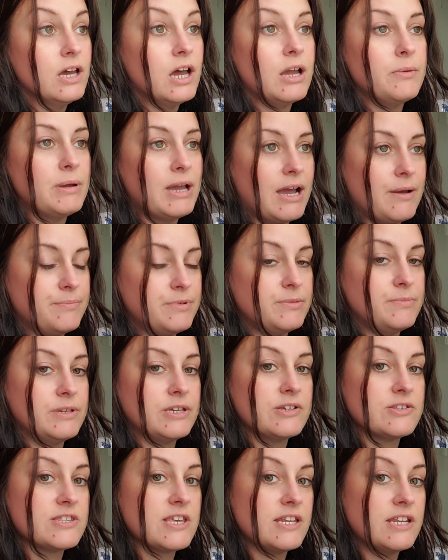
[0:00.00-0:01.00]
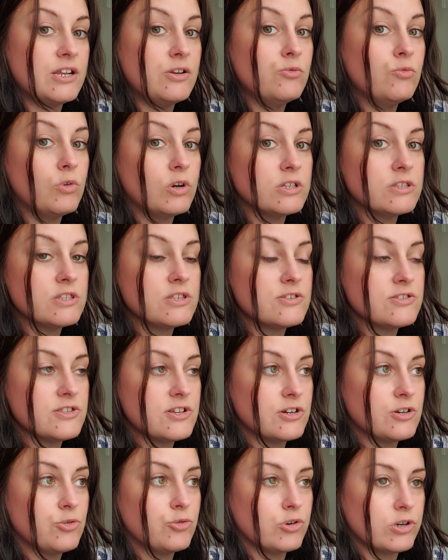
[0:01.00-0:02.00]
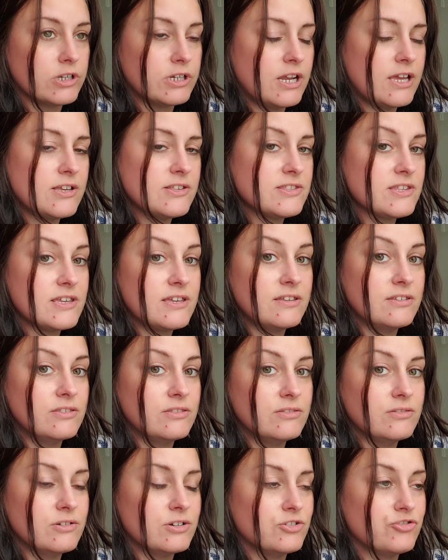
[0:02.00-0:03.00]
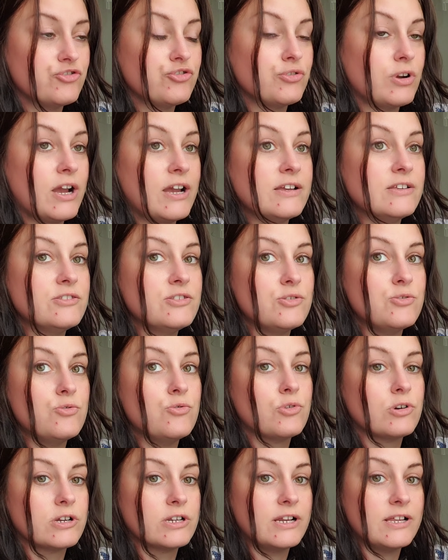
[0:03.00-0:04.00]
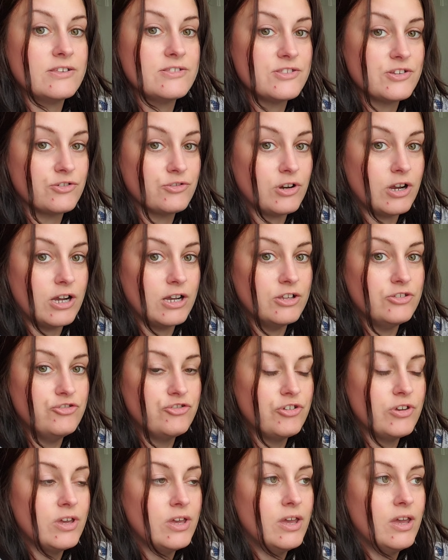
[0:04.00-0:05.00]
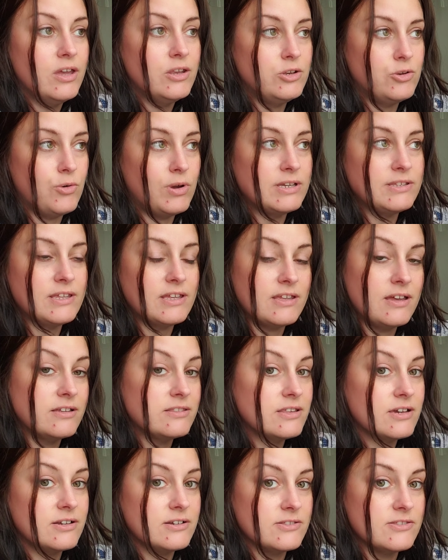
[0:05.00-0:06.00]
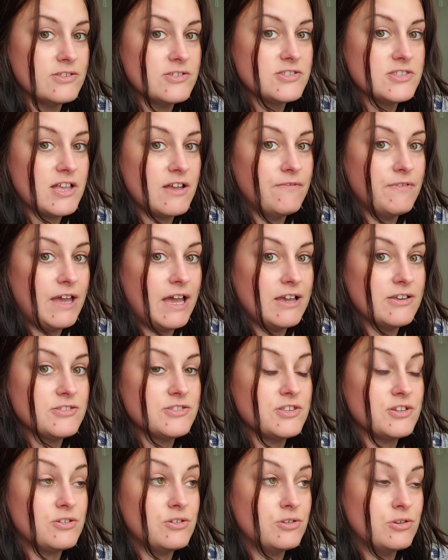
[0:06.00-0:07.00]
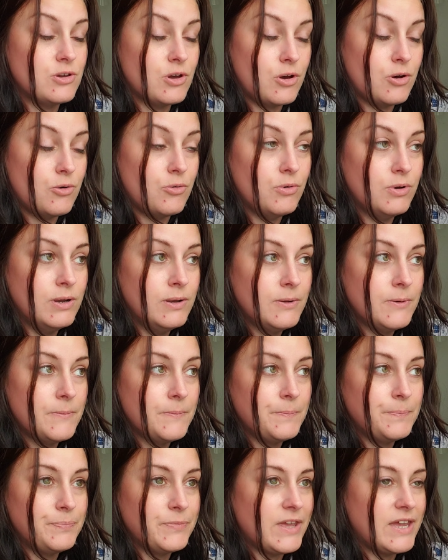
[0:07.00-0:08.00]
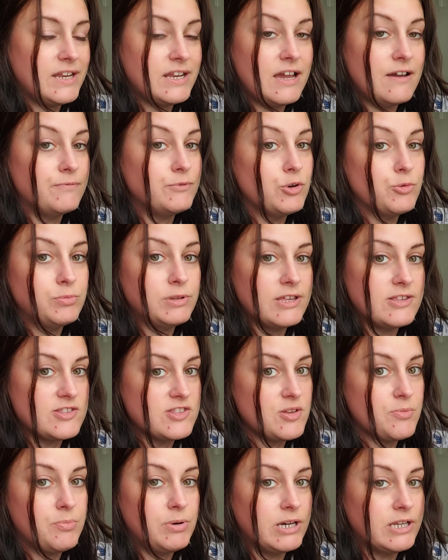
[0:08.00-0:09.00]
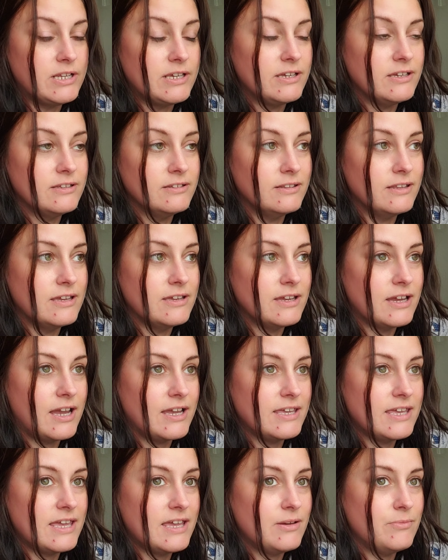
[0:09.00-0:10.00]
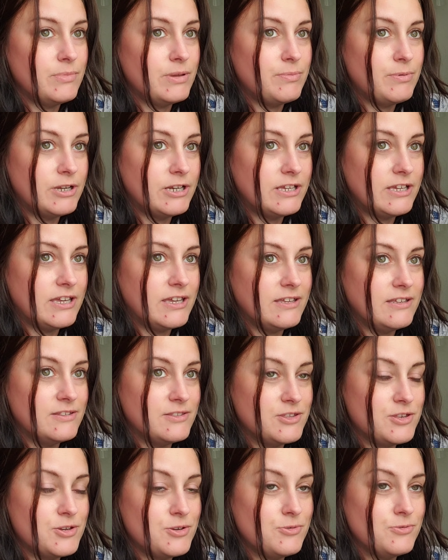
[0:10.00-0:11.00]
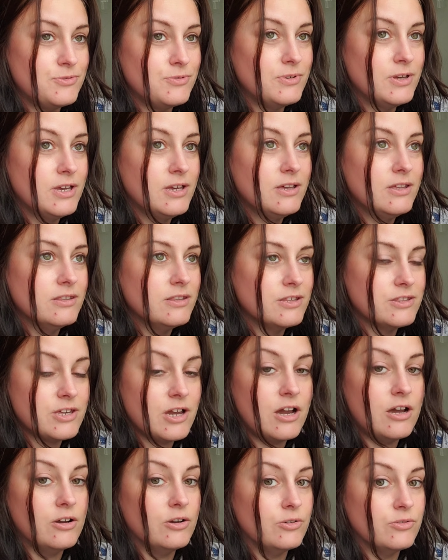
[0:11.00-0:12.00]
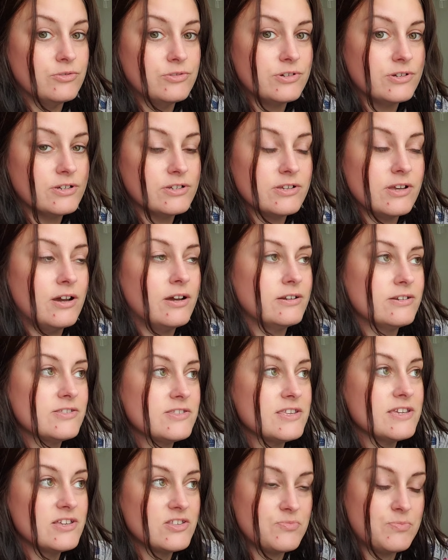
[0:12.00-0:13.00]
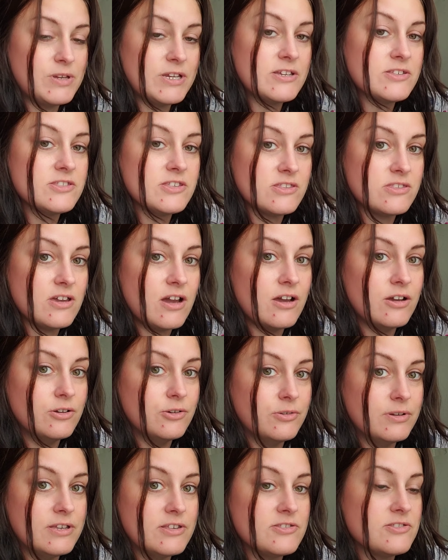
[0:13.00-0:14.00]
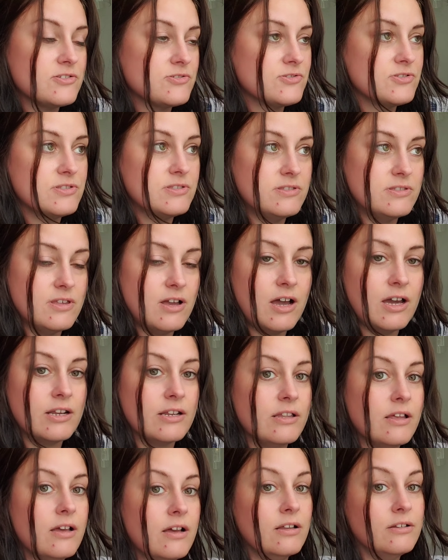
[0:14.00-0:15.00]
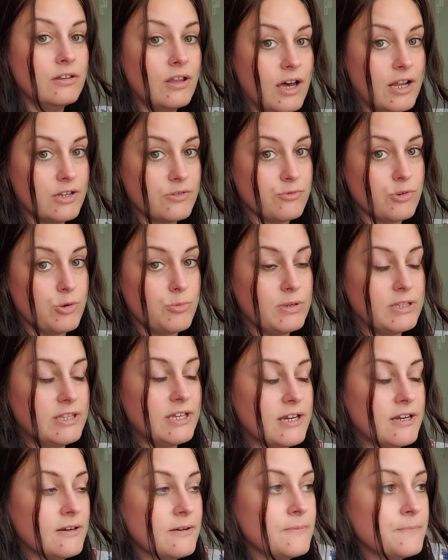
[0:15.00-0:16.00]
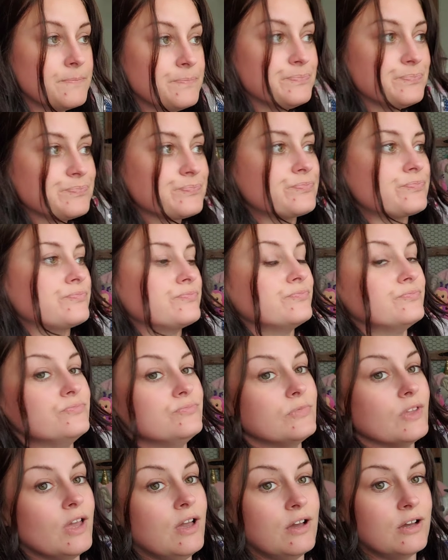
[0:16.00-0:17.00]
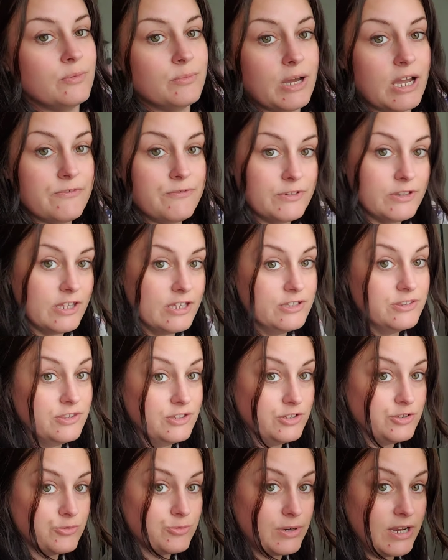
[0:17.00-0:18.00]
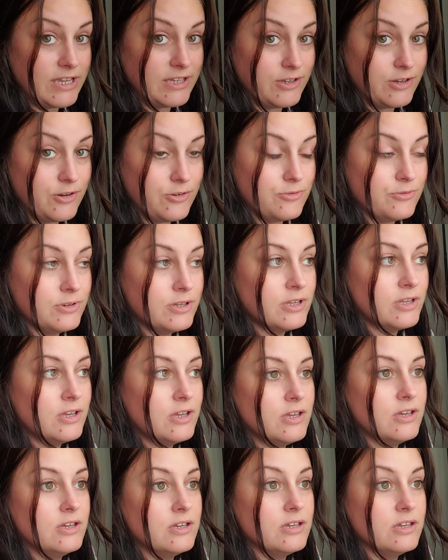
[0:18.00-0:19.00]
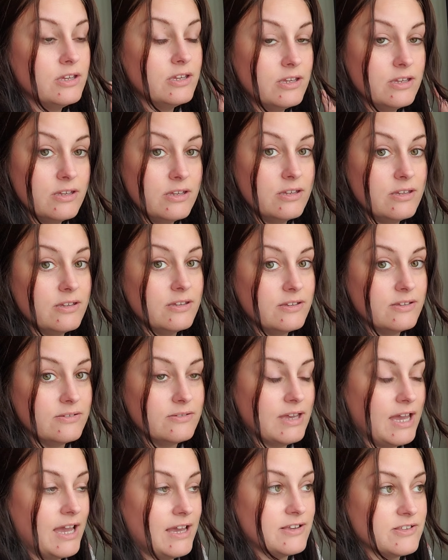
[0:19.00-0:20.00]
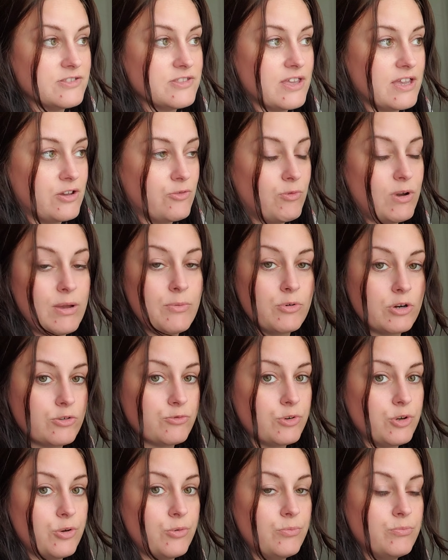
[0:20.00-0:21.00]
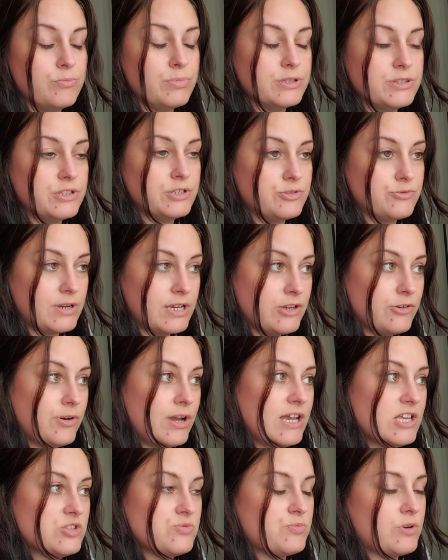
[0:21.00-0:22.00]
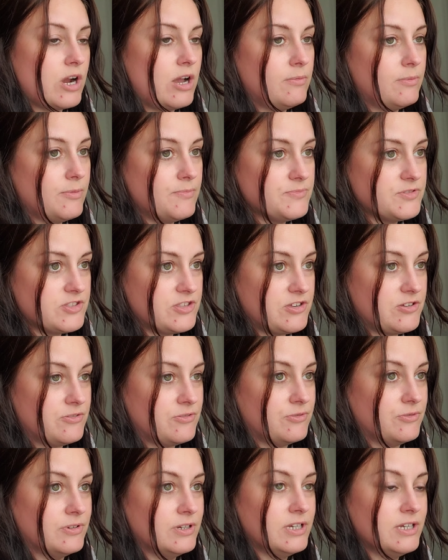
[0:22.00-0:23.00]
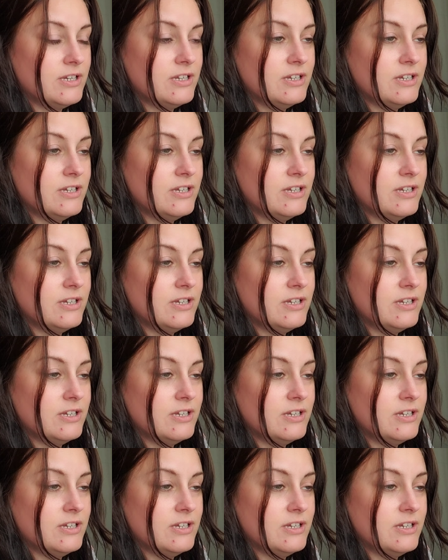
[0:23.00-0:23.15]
I'm happy because I didn't want to start organizing or try to organize the garage knowing that a ton of the stuff has to go and have no place to put it. Like I can't be putting it into the Tahoe. There honestly as big as the Tahoe is, there's not a lot of room in there. Um, I feel like the Durango it has like way more room, but the Durango has problems too.